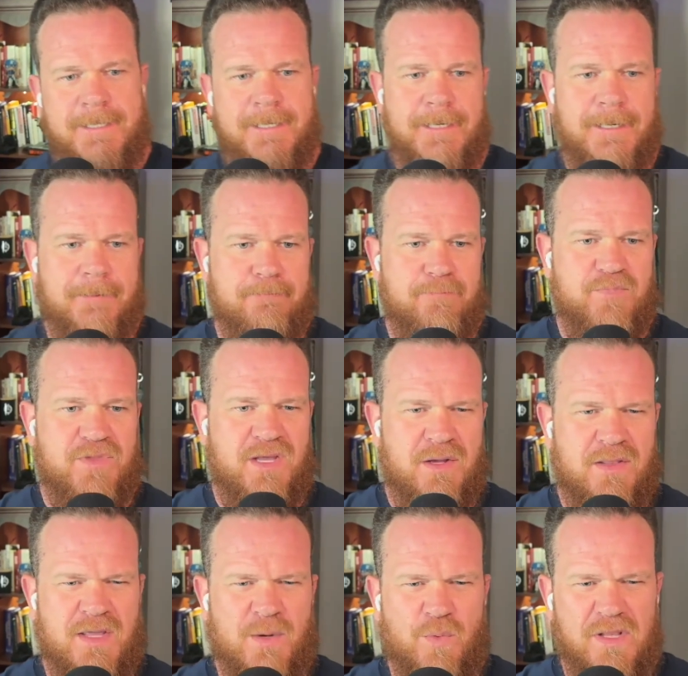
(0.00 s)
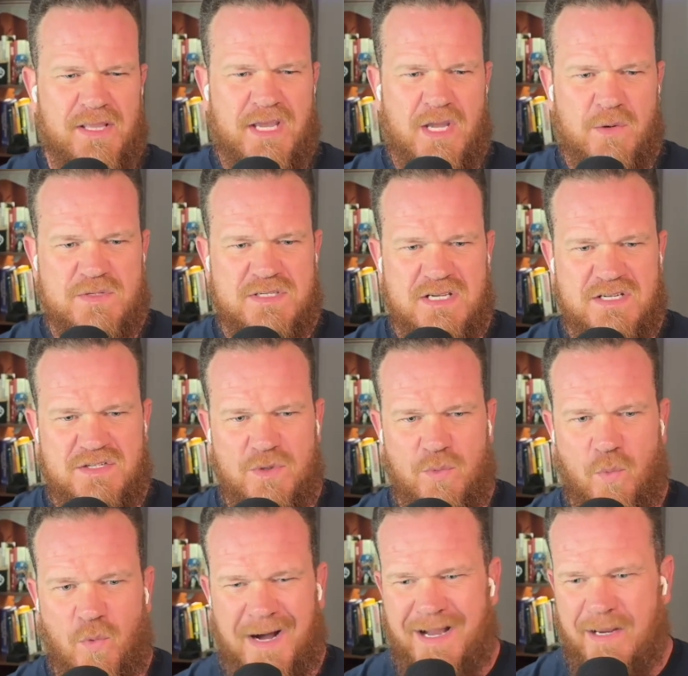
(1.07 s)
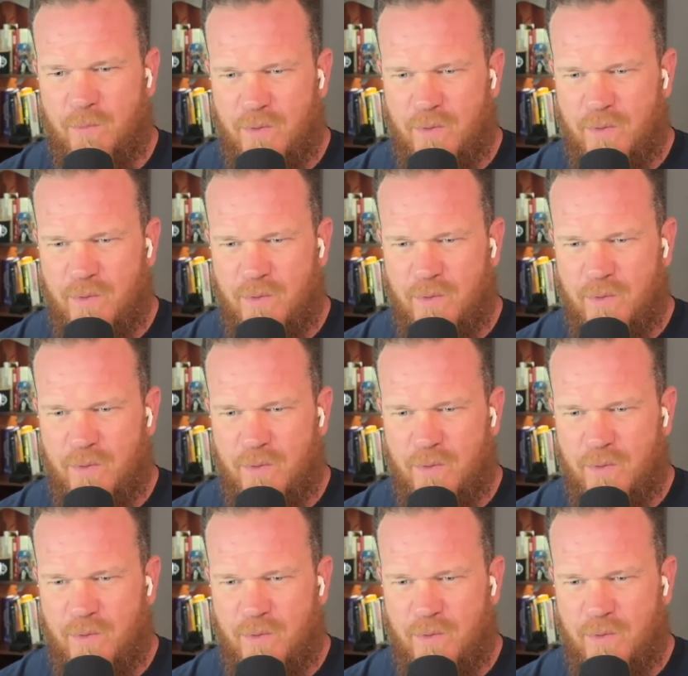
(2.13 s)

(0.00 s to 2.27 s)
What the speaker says: That really goes into why